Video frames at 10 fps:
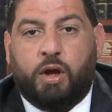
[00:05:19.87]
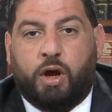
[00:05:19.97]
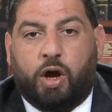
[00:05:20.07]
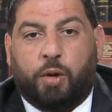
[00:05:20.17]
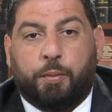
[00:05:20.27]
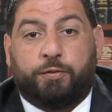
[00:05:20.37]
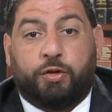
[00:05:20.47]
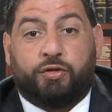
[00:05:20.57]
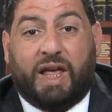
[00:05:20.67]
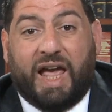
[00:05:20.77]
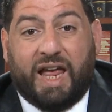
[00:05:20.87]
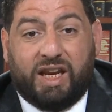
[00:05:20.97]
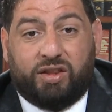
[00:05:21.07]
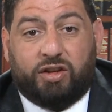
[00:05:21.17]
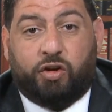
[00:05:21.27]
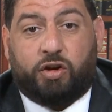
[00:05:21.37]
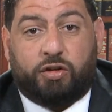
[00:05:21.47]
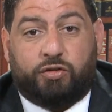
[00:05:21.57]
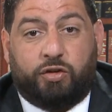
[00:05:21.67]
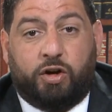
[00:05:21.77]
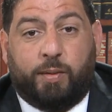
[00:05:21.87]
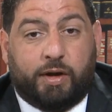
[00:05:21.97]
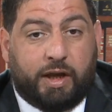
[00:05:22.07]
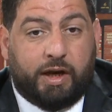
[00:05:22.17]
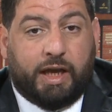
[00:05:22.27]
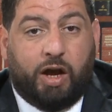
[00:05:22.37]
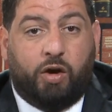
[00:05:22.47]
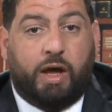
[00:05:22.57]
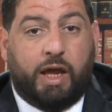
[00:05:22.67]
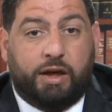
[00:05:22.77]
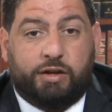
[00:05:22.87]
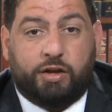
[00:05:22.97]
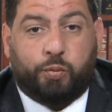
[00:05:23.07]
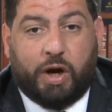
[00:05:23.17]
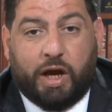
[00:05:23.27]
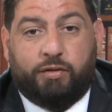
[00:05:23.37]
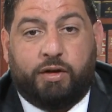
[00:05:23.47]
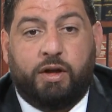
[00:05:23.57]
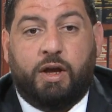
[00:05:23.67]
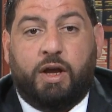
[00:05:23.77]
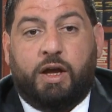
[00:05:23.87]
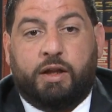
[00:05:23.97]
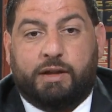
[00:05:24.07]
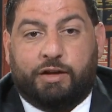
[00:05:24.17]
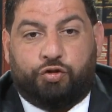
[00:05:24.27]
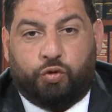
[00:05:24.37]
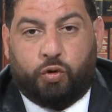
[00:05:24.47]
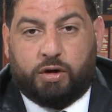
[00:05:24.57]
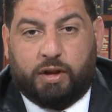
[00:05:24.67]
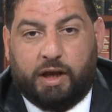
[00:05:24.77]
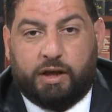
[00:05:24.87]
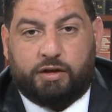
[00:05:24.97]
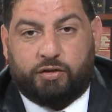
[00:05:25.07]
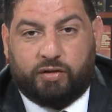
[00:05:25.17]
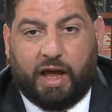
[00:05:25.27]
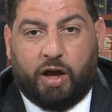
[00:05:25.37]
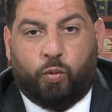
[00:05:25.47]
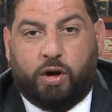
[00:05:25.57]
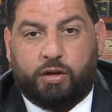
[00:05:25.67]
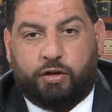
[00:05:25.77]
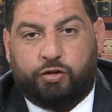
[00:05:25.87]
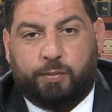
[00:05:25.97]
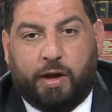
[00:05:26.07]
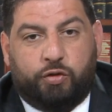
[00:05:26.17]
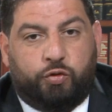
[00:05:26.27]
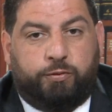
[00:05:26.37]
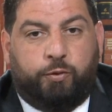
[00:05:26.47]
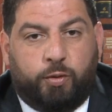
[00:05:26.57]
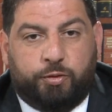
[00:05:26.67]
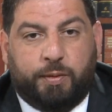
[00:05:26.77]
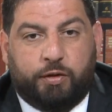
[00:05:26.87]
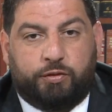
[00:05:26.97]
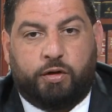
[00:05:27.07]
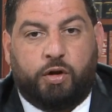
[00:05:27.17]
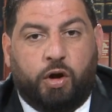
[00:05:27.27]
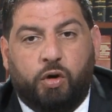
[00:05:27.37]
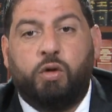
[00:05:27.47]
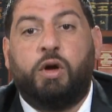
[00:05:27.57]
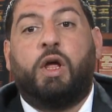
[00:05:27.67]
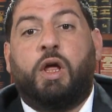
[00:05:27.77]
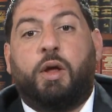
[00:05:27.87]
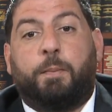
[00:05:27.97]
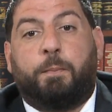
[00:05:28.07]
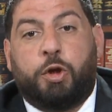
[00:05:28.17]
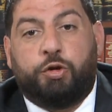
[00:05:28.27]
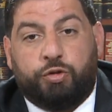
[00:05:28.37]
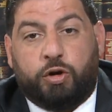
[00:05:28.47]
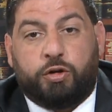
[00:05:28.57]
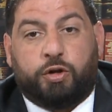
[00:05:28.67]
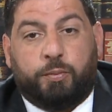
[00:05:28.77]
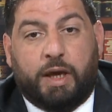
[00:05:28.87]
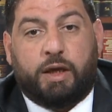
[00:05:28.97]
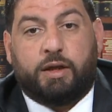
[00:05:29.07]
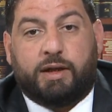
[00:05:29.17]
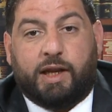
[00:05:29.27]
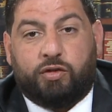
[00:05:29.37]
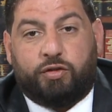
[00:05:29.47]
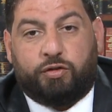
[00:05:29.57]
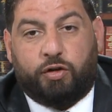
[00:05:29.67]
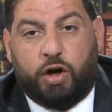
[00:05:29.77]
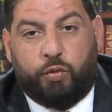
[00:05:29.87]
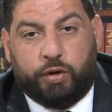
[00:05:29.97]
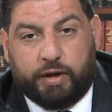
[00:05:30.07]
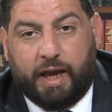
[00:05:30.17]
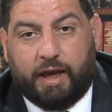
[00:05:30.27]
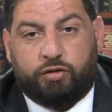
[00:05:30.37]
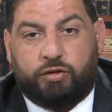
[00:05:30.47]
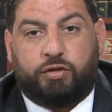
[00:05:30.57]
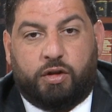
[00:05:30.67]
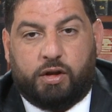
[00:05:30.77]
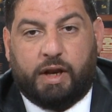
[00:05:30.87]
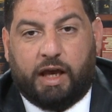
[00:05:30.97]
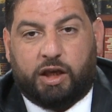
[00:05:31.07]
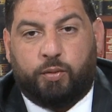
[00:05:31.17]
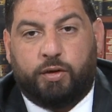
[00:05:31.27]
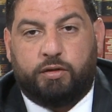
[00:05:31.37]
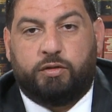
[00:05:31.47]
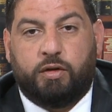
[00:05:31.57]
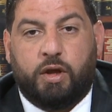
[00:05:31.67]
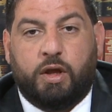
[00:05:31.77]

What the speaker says: If there's anything you're concerned about getting out, anything private that your client does not want their spouse or former spouse to know, be sure to make necessary redactions to the documents